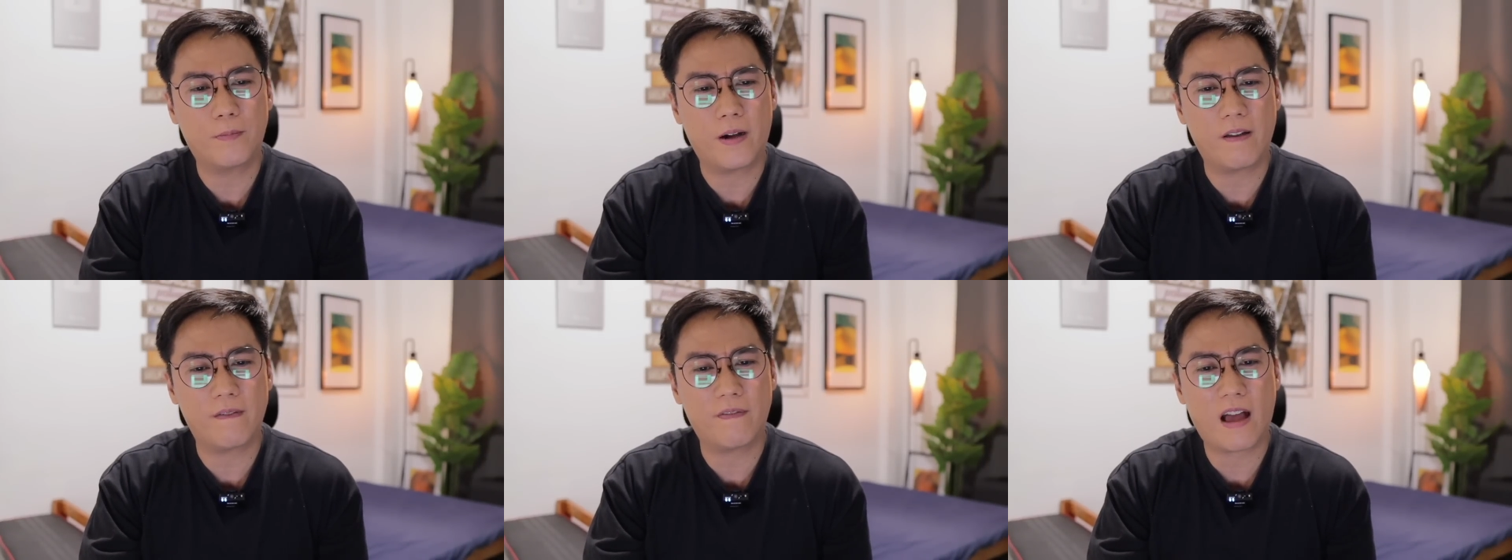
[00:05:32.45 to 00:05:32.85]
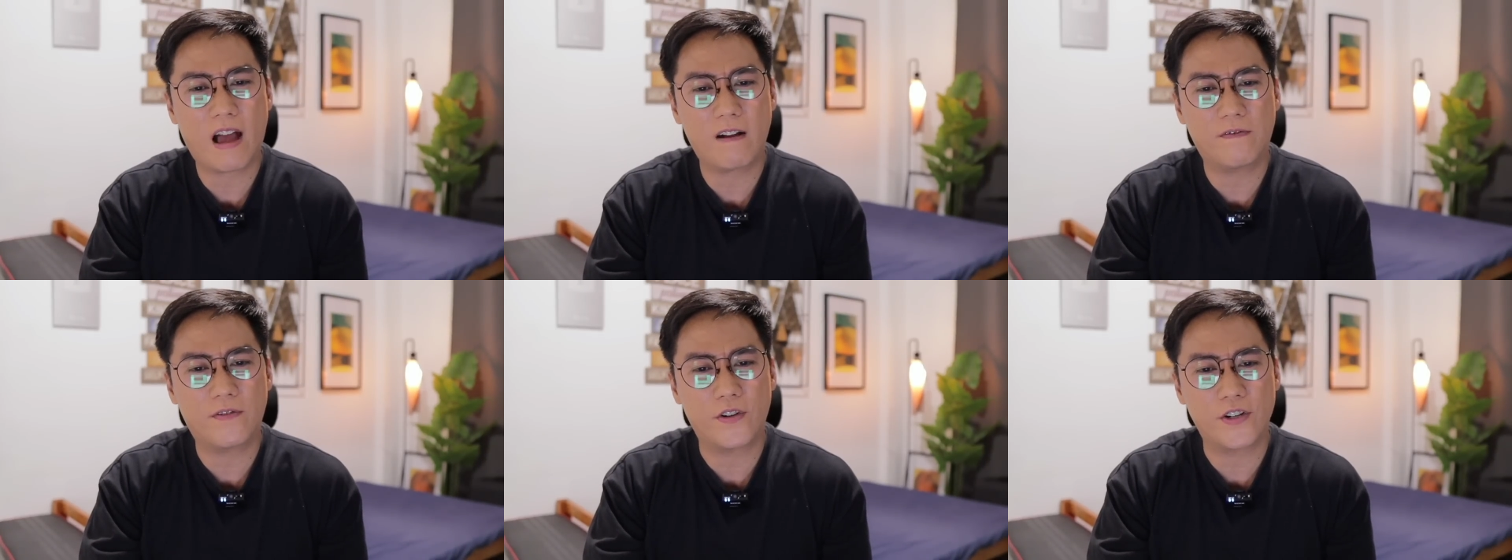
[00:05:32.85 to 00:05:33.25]
but
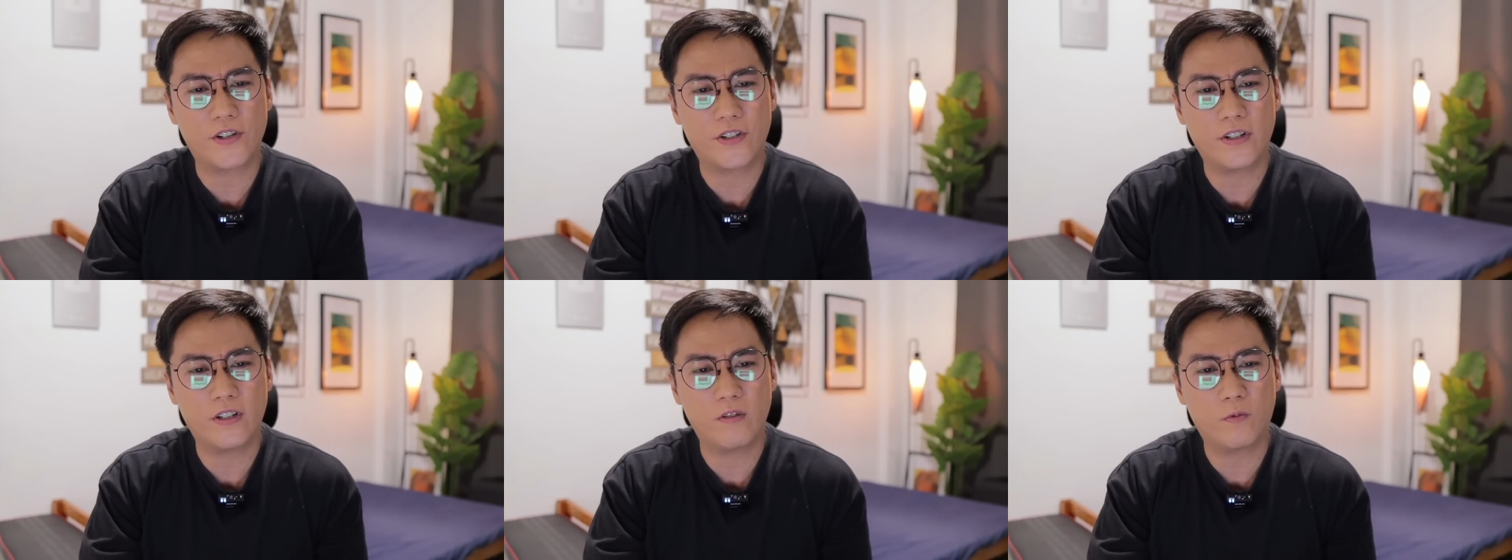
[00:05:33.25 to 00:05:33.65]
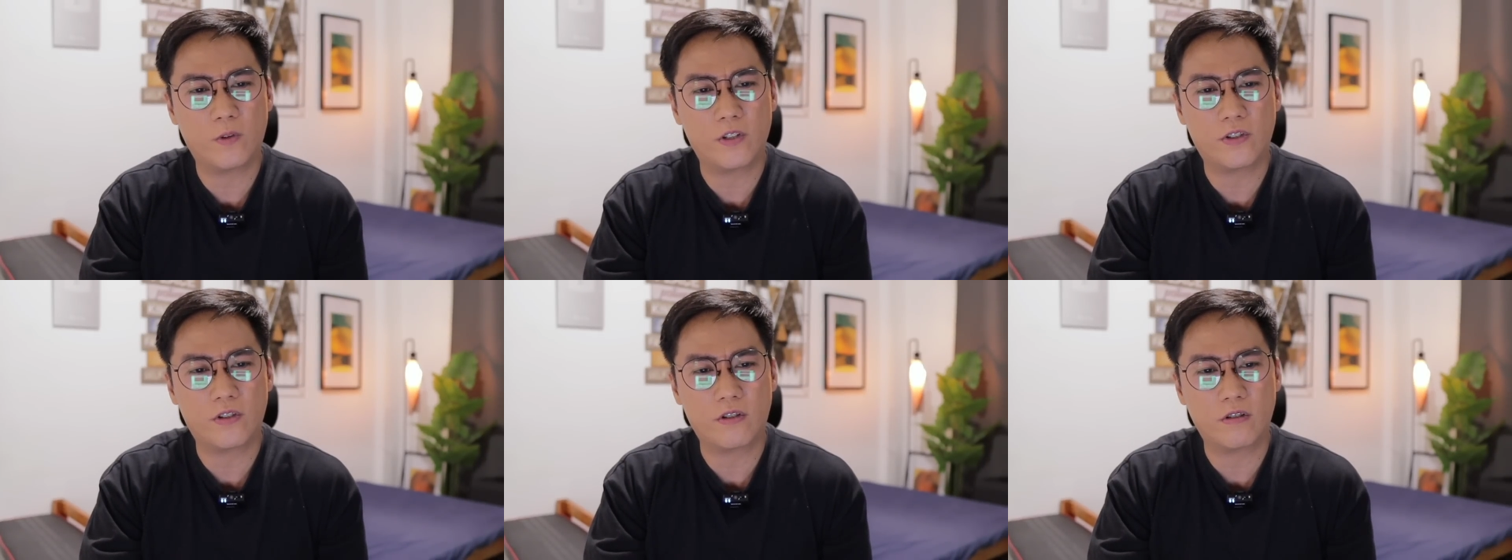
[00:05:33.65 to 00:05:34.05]
that version
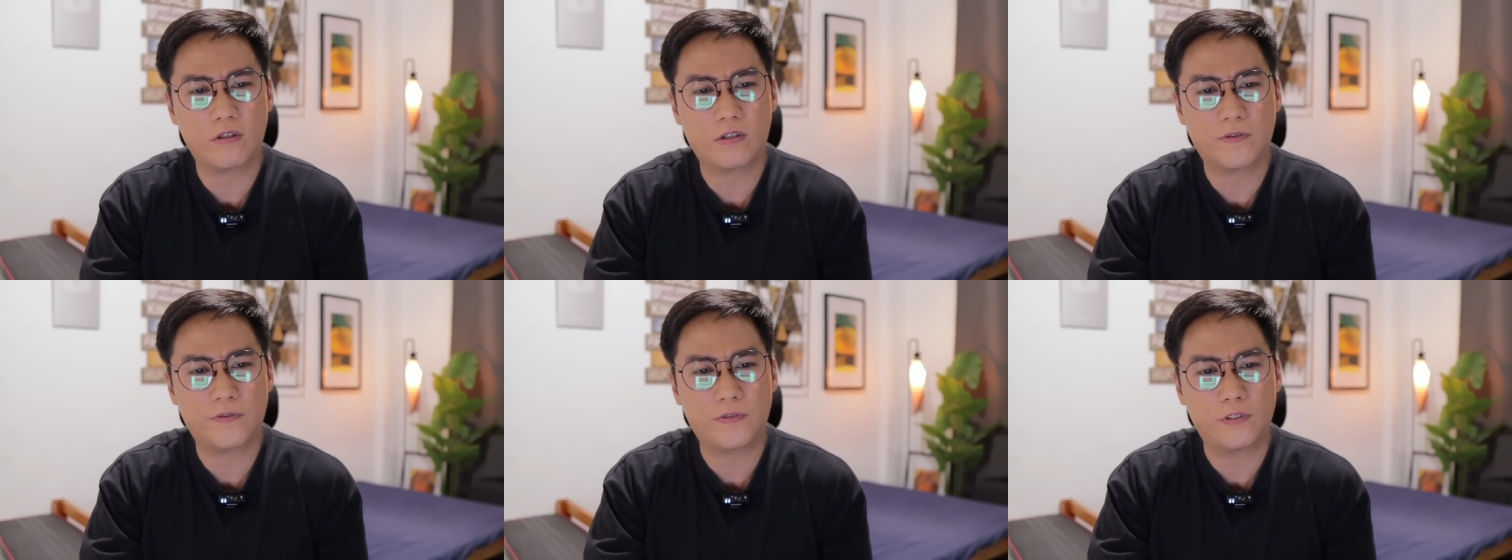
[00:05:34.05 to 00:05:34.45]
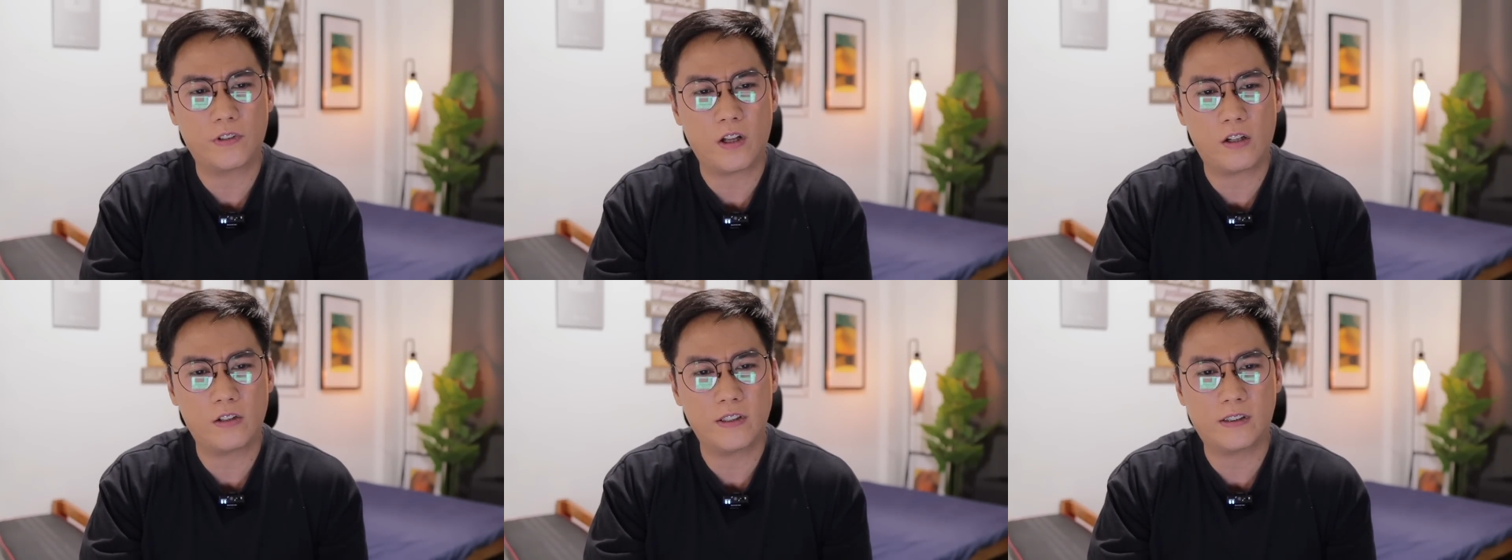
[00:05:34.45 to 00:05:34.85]
was just
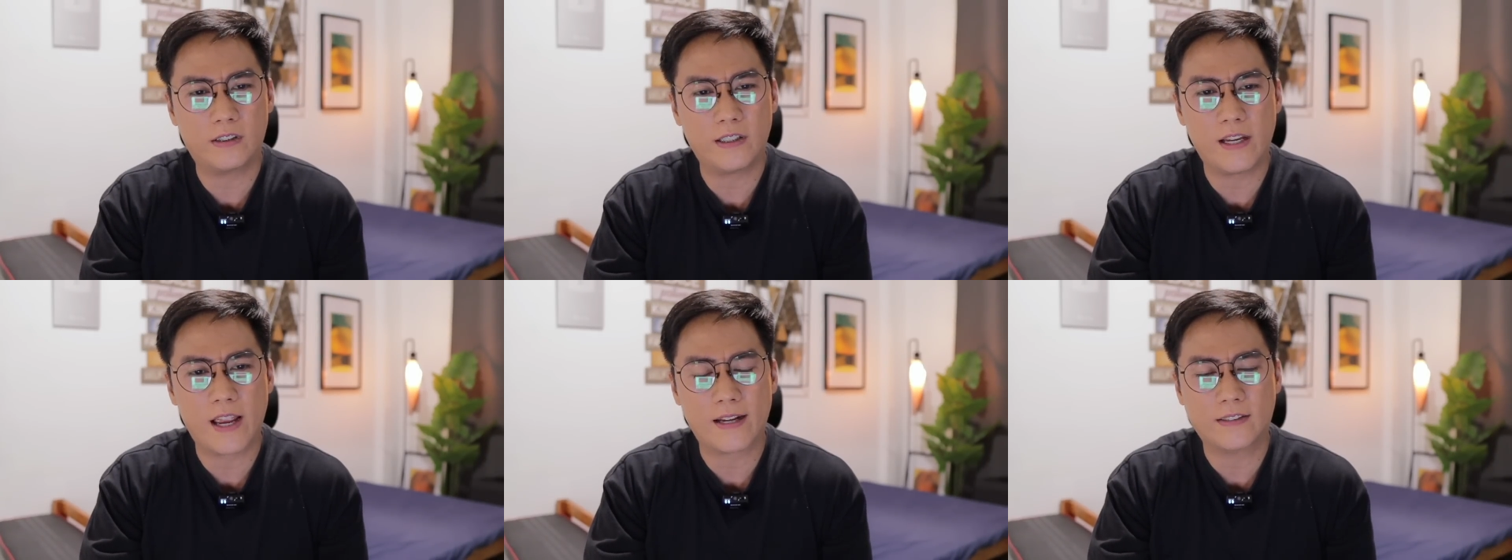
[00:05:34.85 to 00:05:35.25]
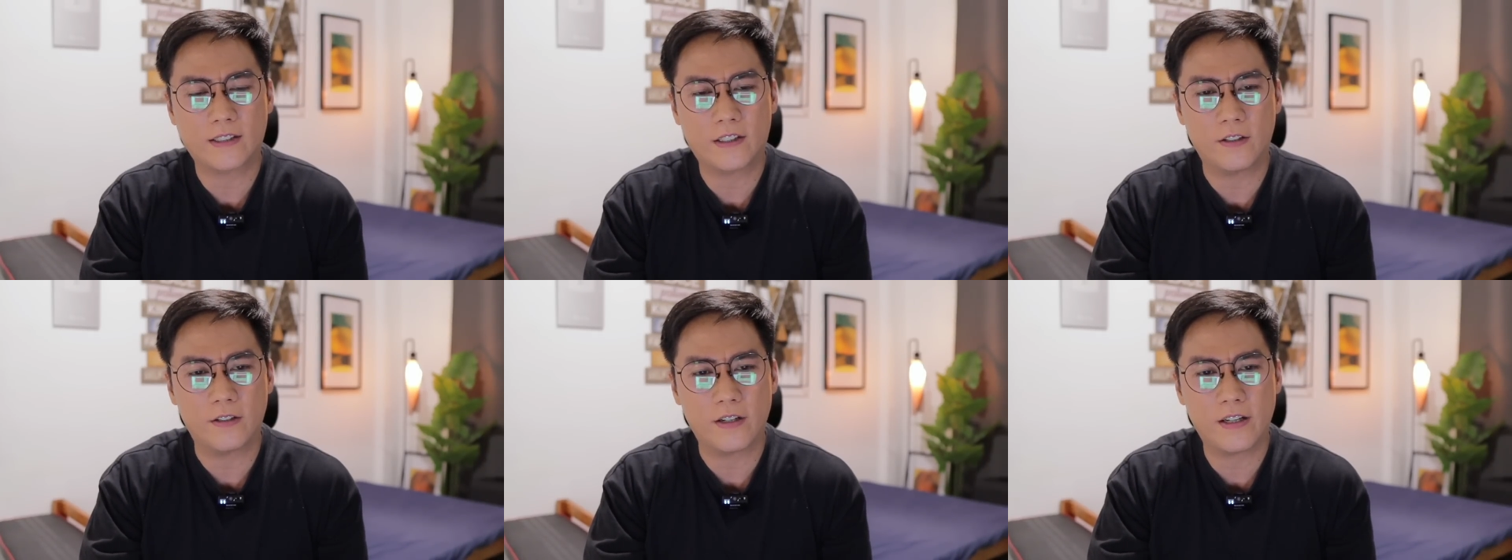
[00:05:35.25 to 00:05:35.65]
flawlessly
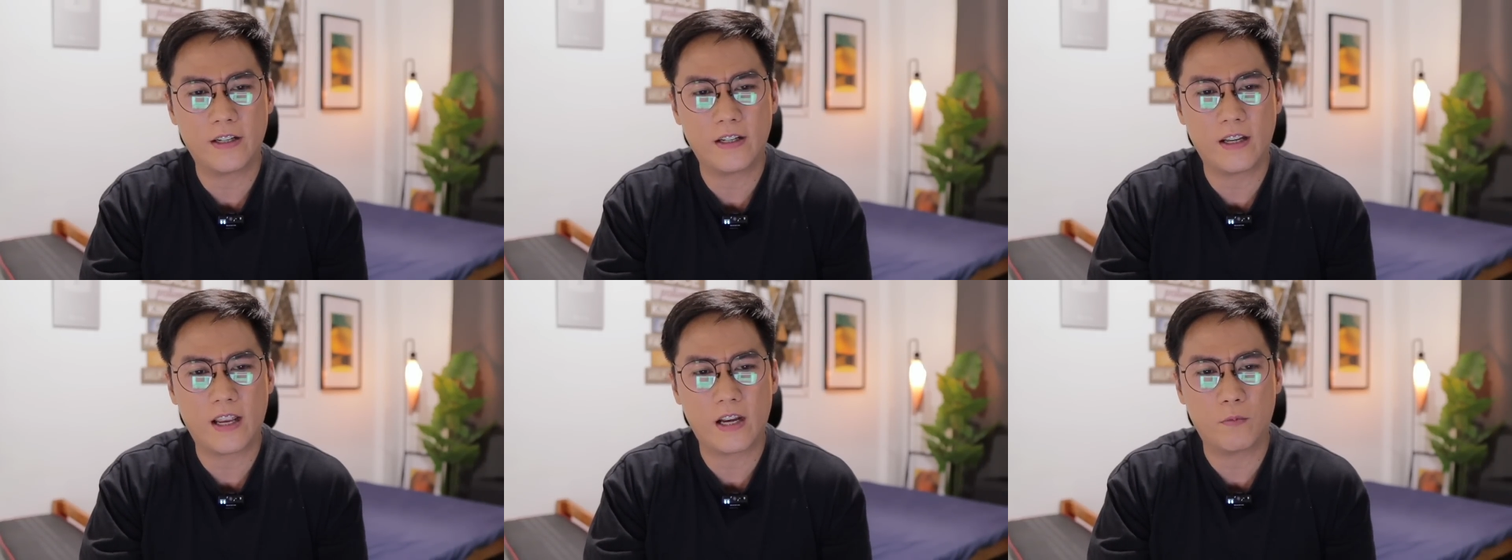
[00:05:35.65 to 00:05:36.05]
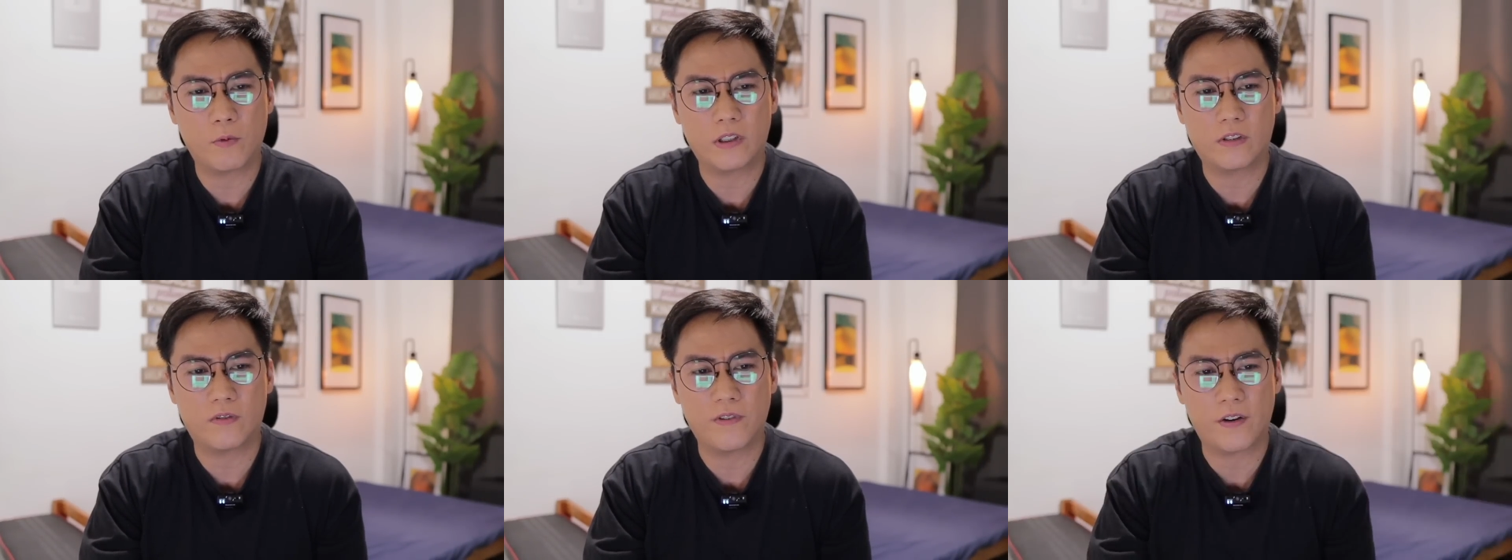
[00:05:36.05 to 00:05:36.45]
executed and
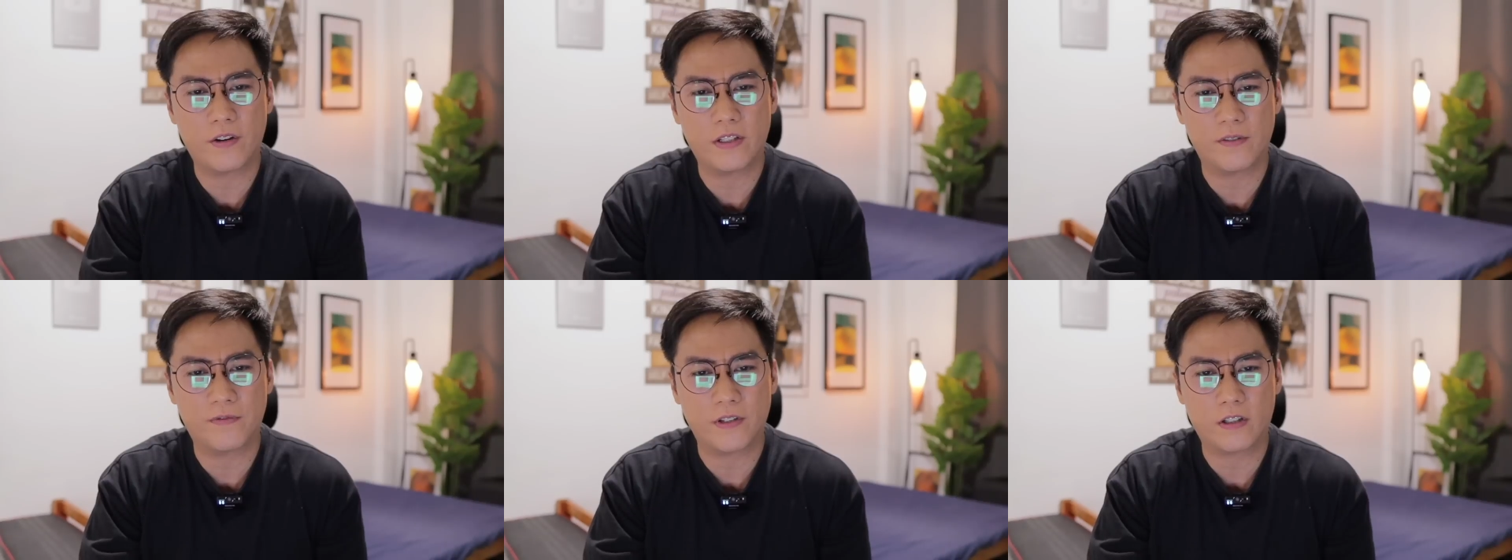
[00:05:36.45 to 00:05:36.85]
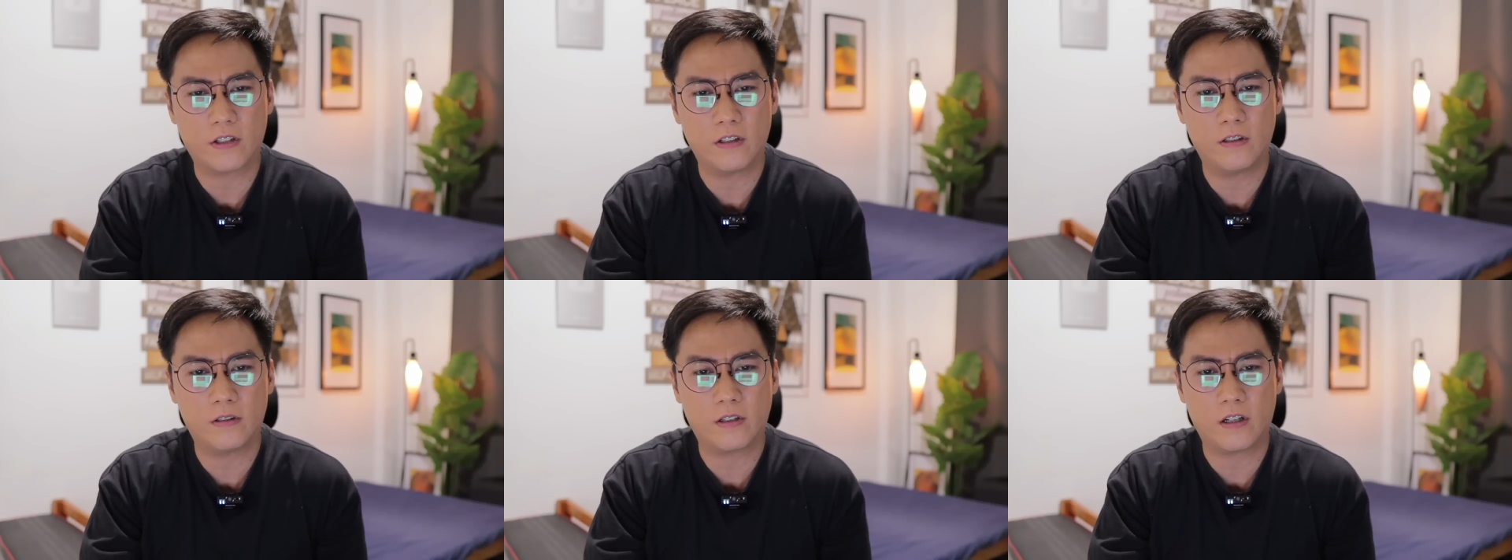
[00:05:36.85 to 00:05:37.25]
was very
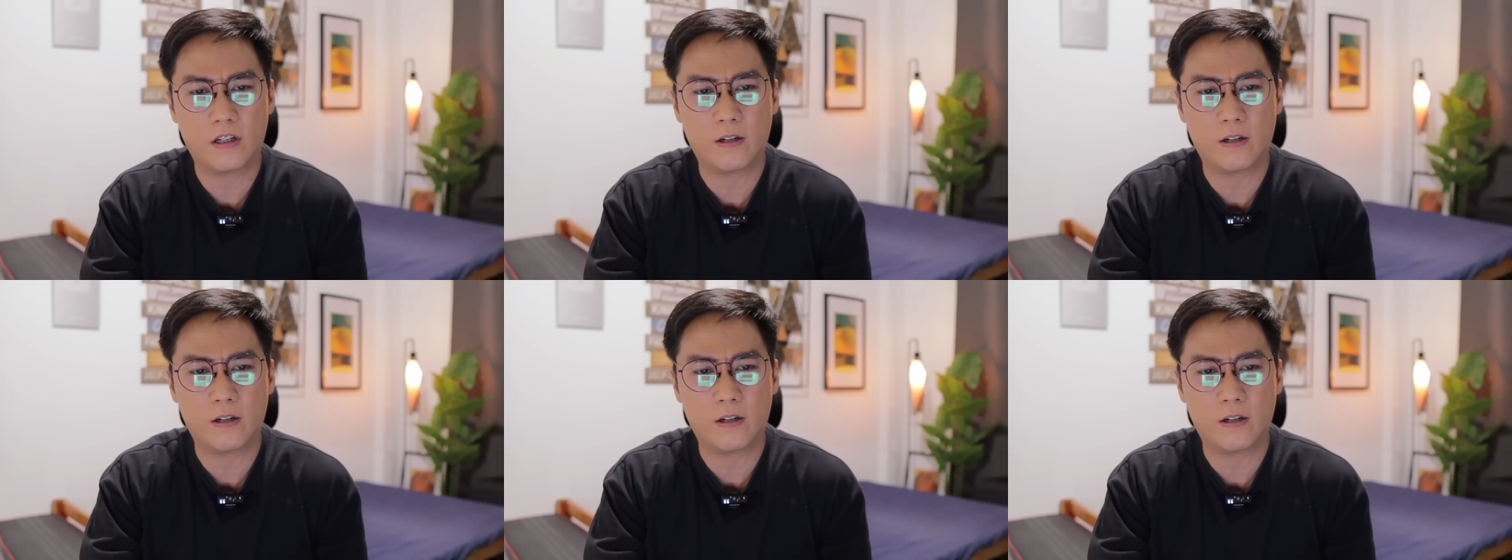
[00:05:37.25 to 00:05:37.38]
difficult.